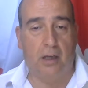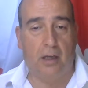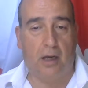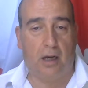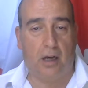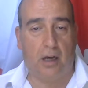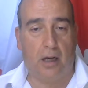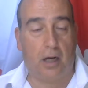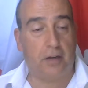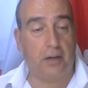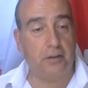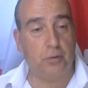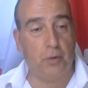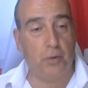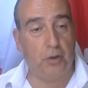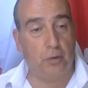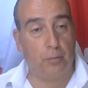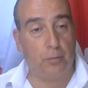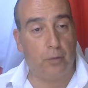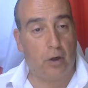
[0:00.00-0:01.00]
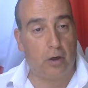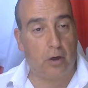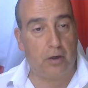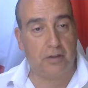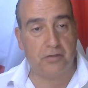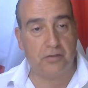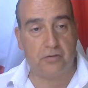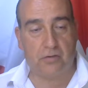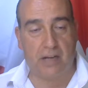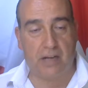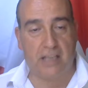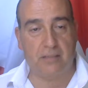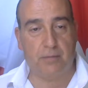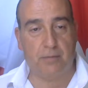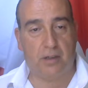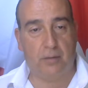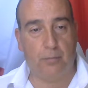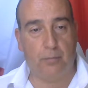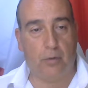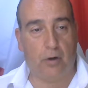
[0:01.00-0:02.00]
Arduino boards,
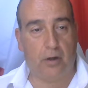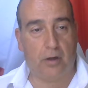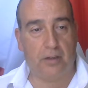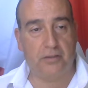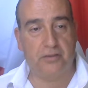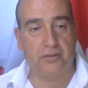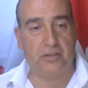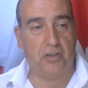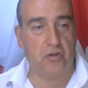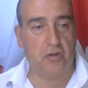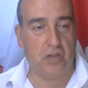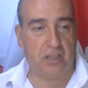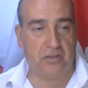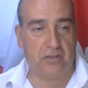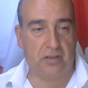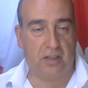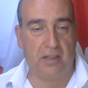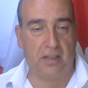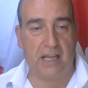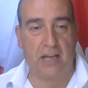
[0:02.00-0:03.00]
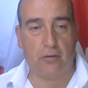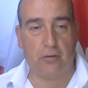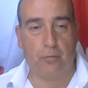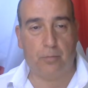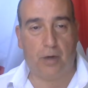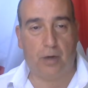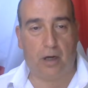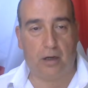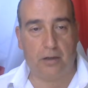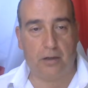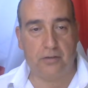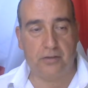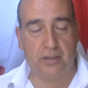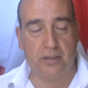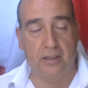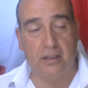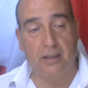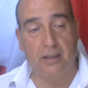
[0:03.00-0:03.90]
Raspberry boards, Jetson Nano boards,